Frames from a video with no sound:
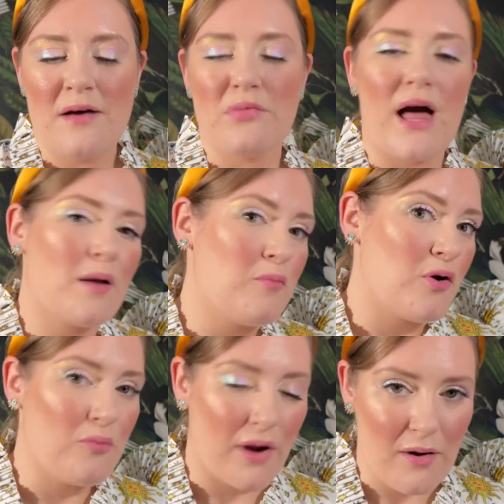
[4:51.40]
black
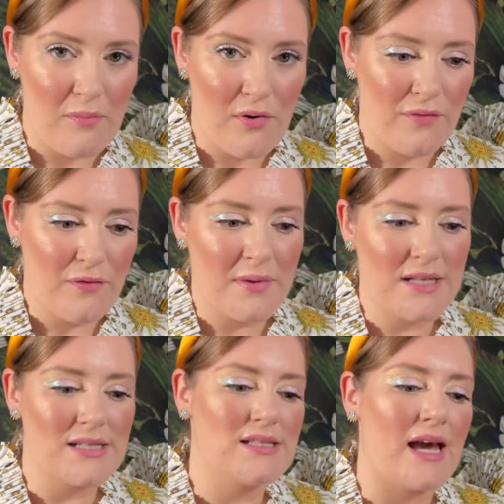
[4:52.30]
more wearable for me
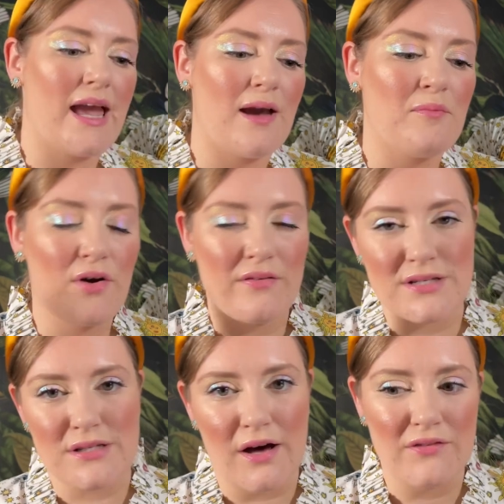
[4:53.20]
since I am more of a
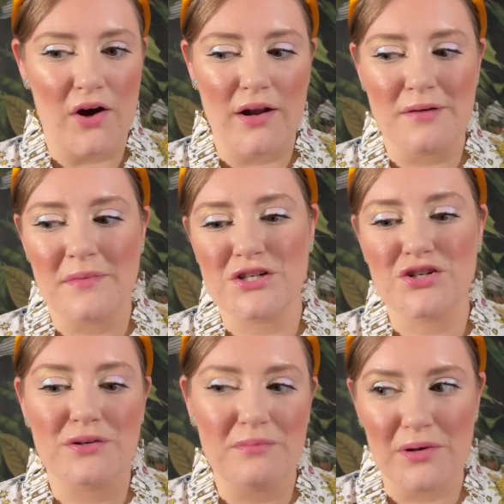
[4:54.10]
soft autumn and
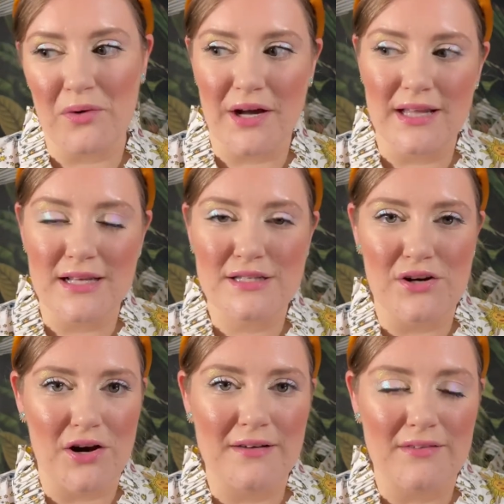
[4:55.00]
shouldn't be wearing that
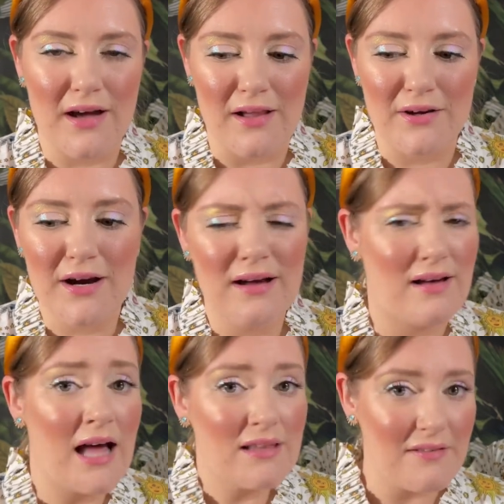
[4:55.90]
stark of a color.
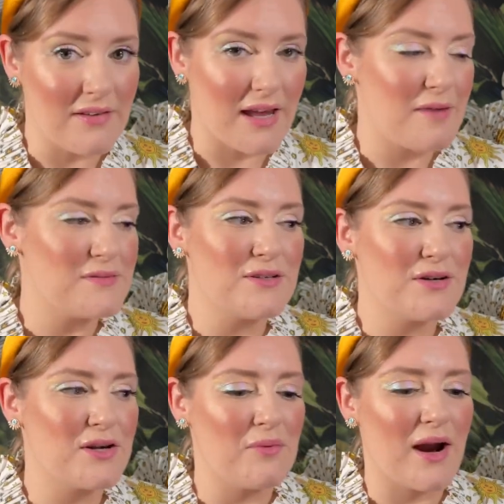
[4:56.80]
I love it. I'm still
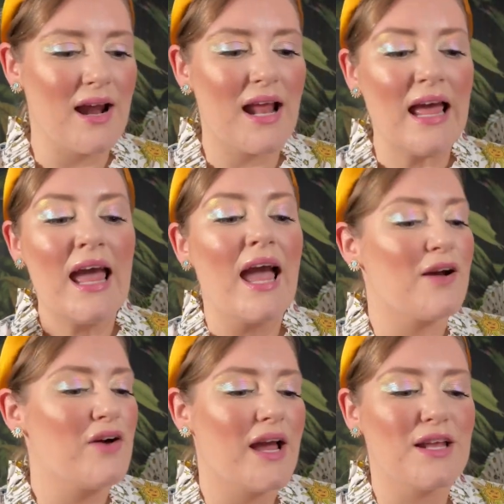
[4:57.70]
going to wear it. And
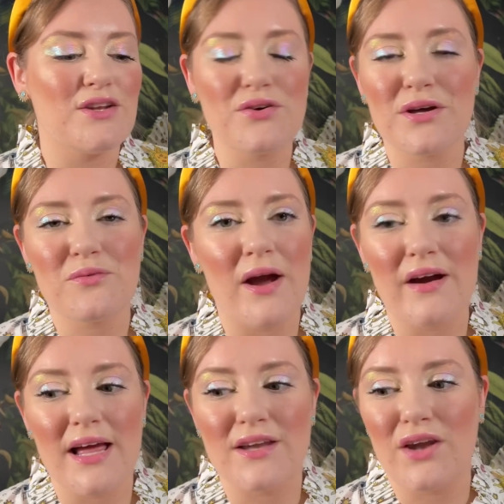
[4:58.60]
granted, you can wear
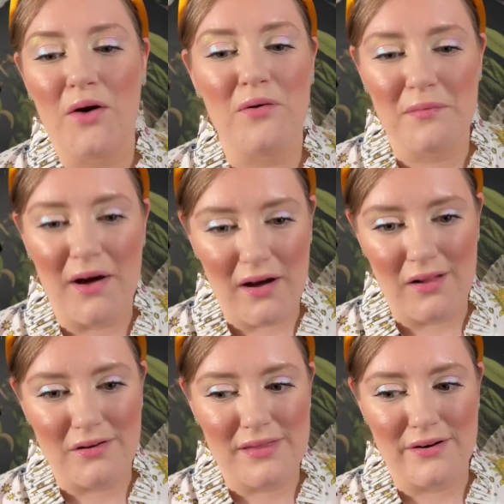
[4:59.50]
it and not worry about
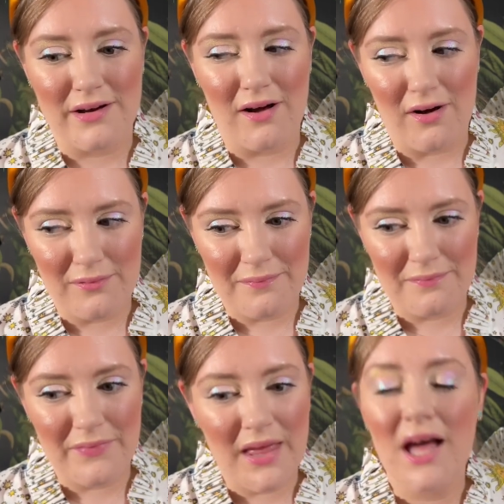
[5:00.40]
color theory at all.
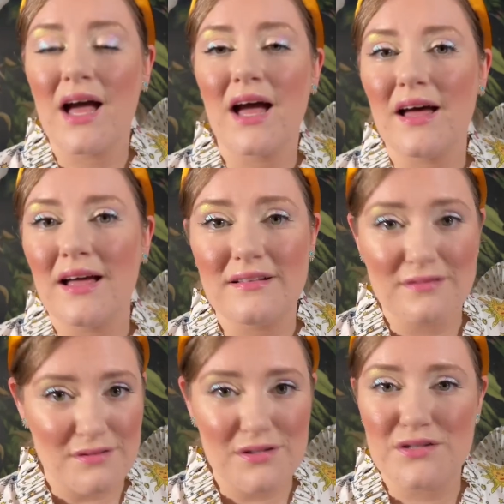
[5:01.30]

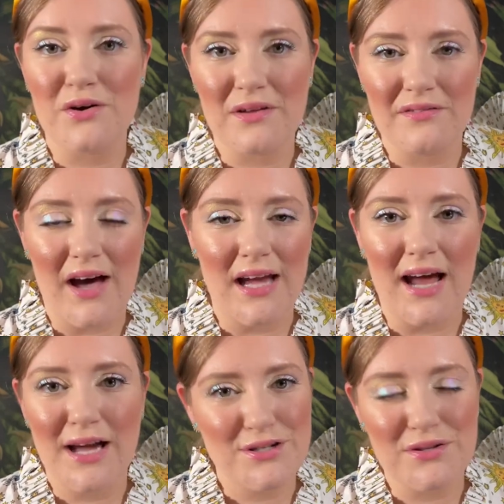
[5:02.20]
Totally fine.
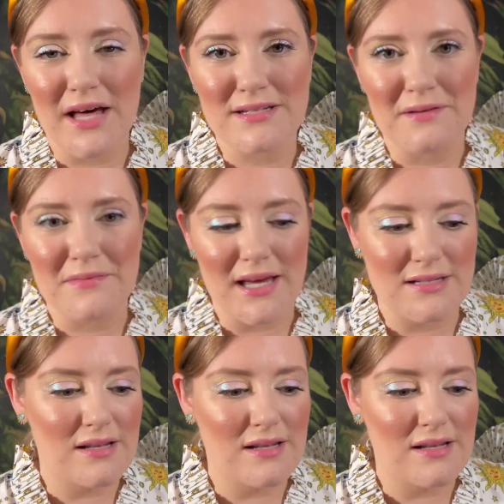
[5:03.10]
I do that some days,